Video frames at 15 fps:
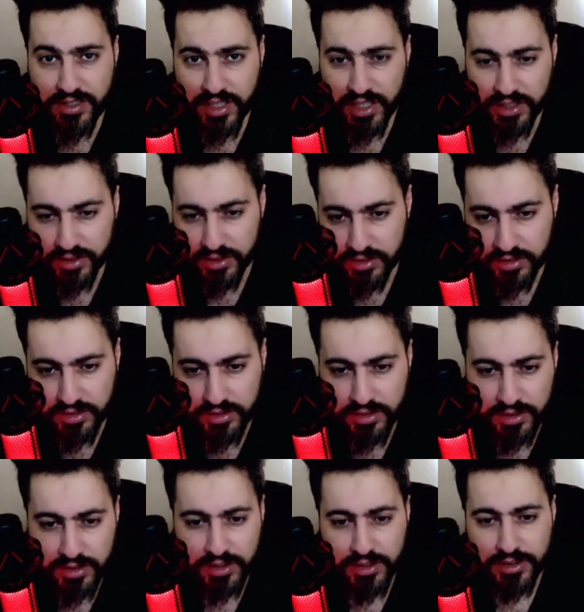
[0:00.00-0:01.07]
grind.
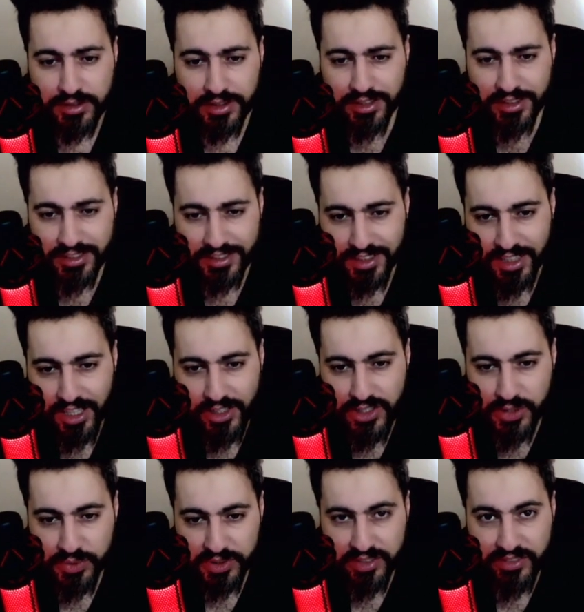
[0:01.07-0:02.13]

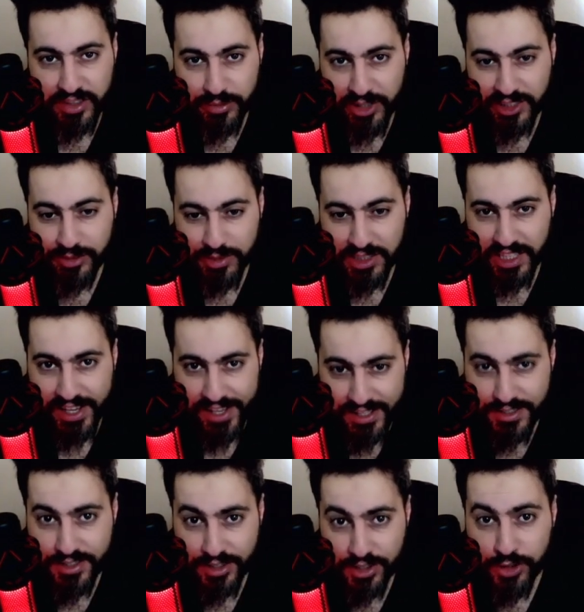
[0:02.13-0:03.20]
So whatever Mattbeer
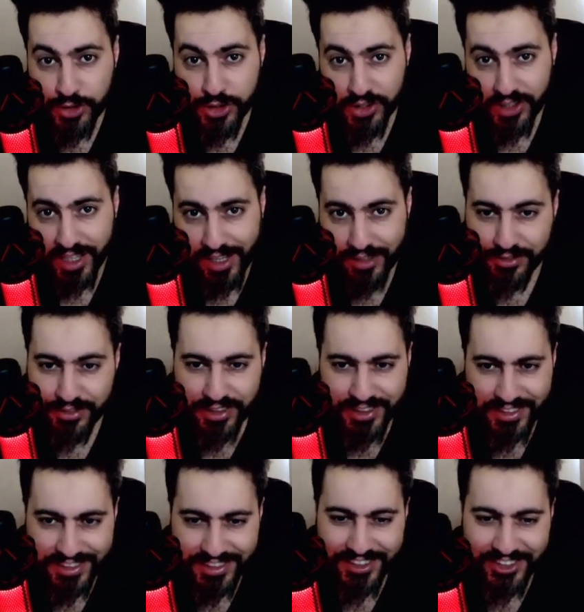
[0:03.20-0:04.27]
has, you should have.
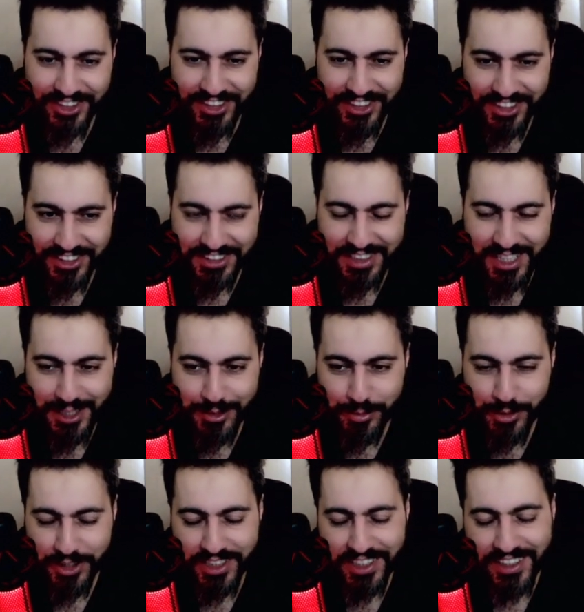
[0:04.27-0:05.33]
It can't
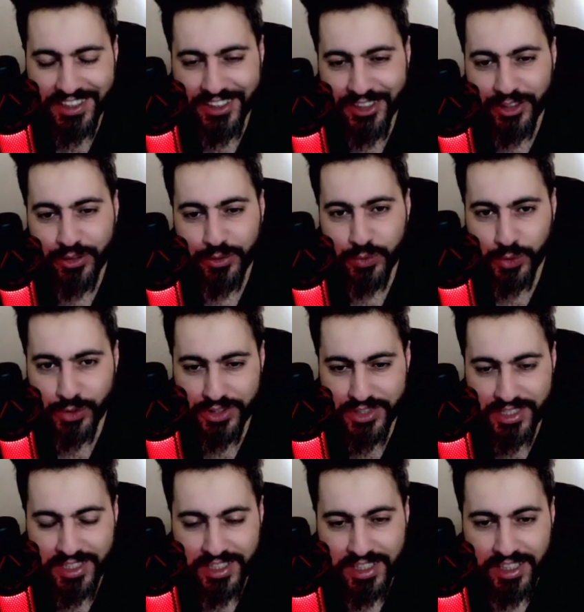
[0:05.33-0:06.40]
be warts.
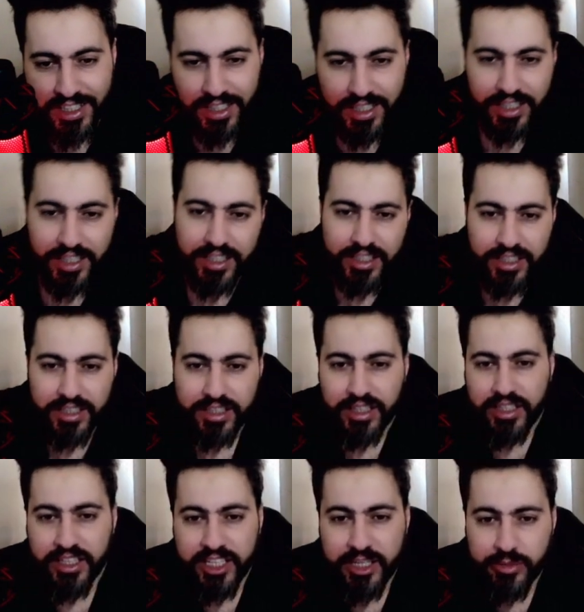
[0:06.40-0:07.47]

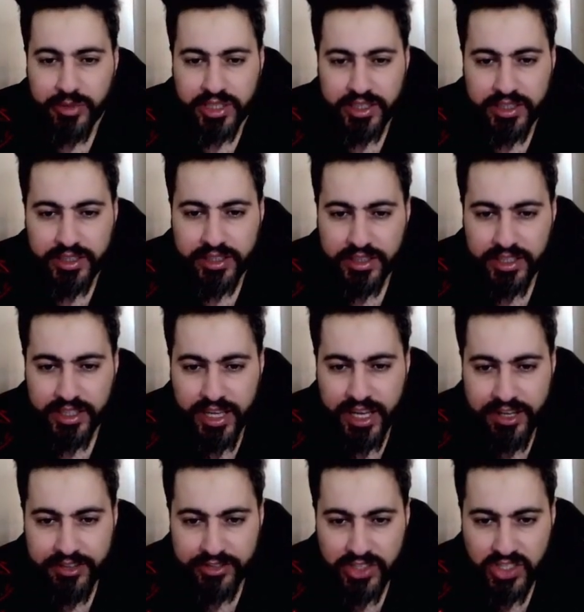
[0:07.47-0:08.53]
Amok, they
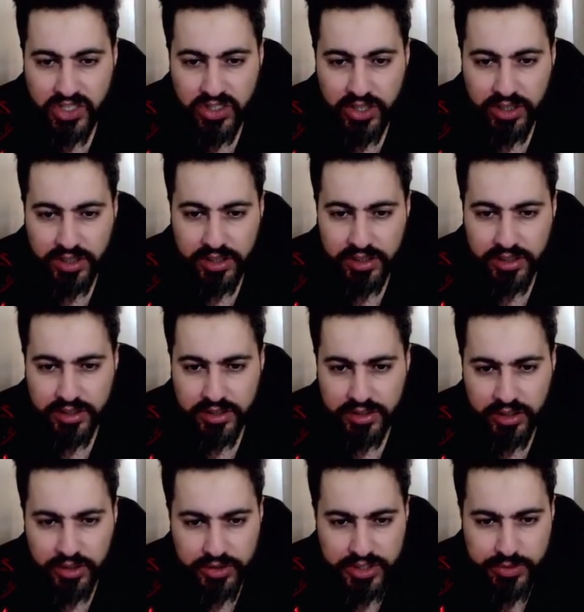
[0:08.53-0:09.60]
have Snarl,
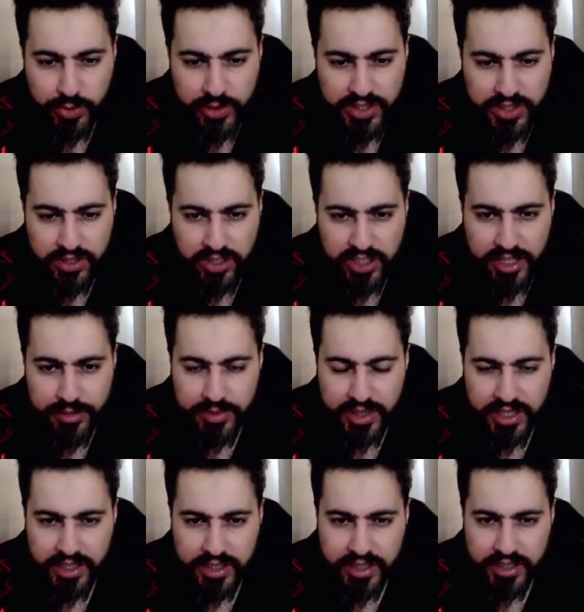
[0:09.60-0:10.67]
no, it's Poison Jab,
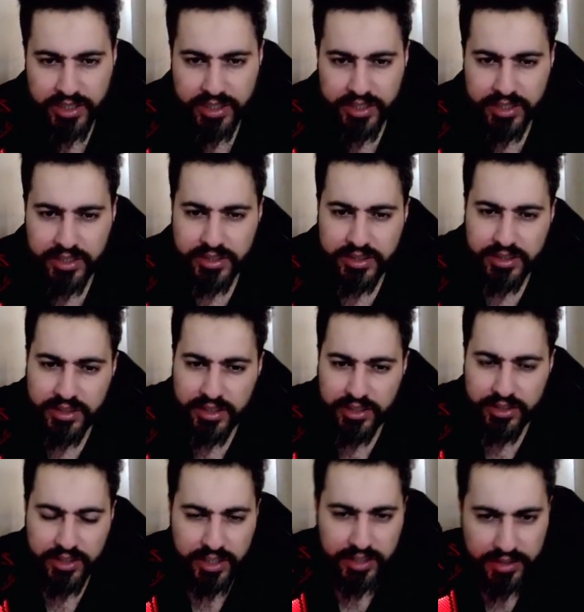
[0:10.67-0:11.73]
and
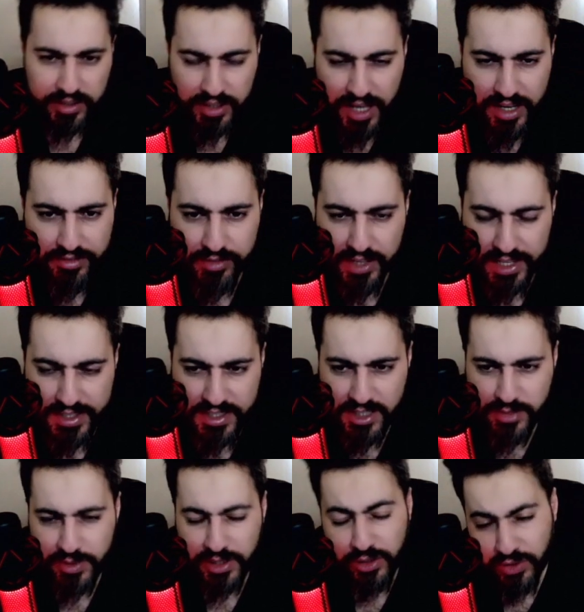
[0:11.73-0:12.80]
they have Acid
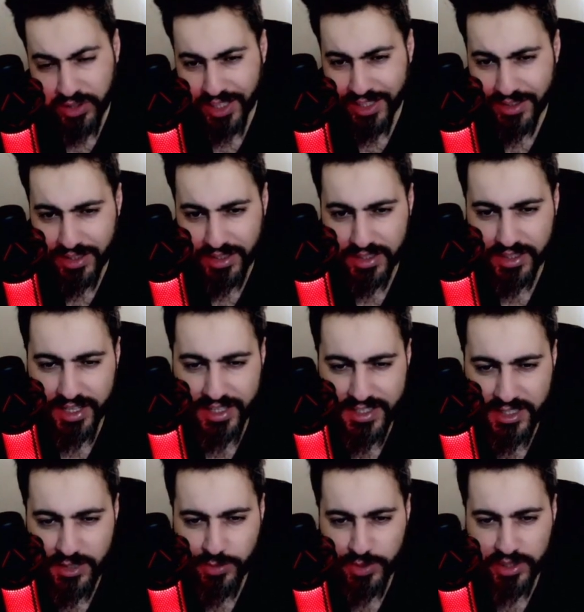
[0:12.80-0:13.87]
Spray. You kind of need
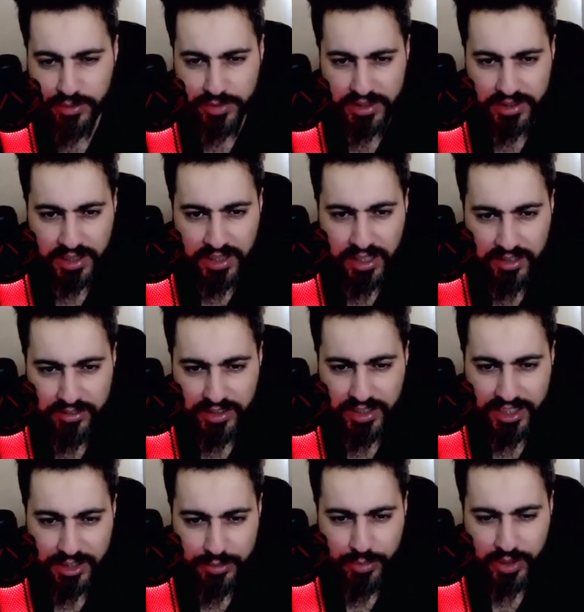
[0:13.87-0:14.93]
Acid Spray, but I feel
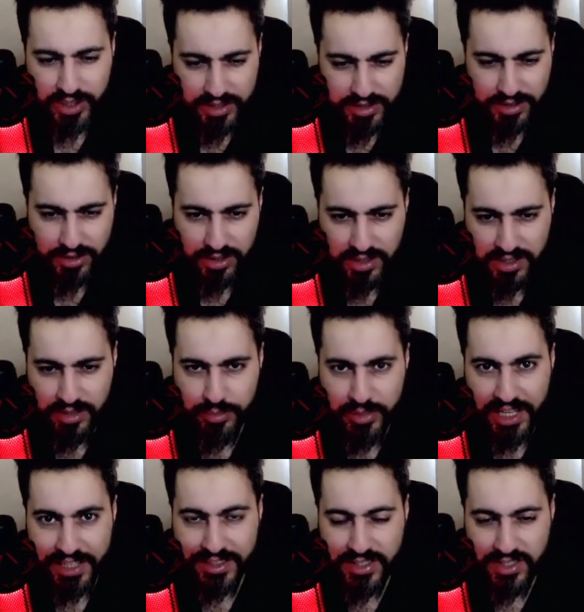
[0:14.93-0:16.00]
like Muk is just the
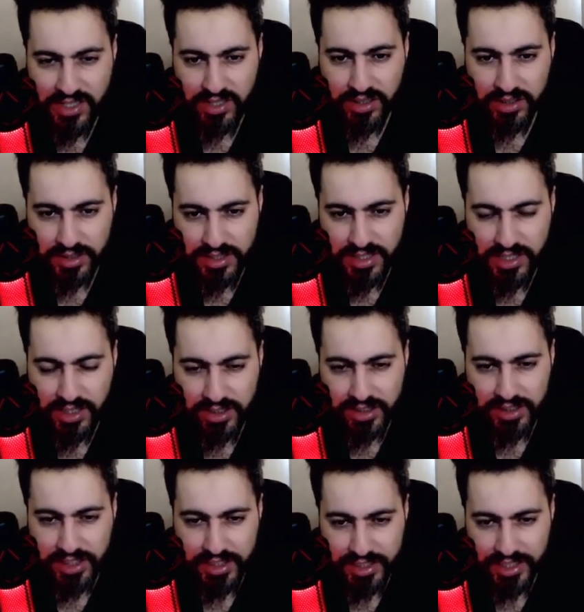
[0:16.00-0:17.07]
baddest Skunk.
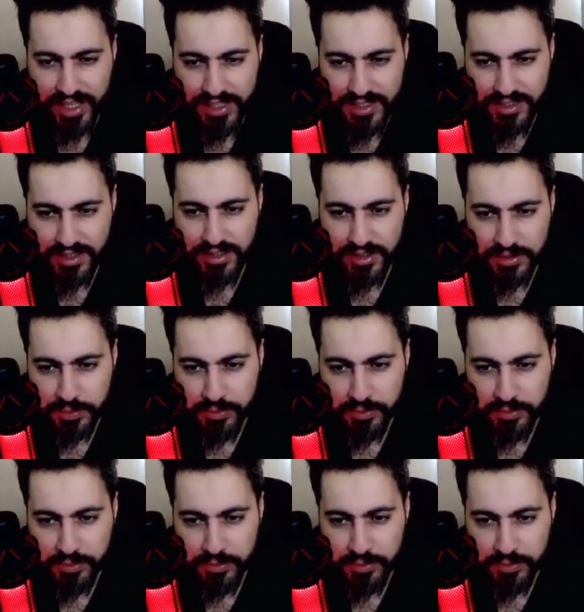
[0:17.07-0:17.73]
Skunk like has the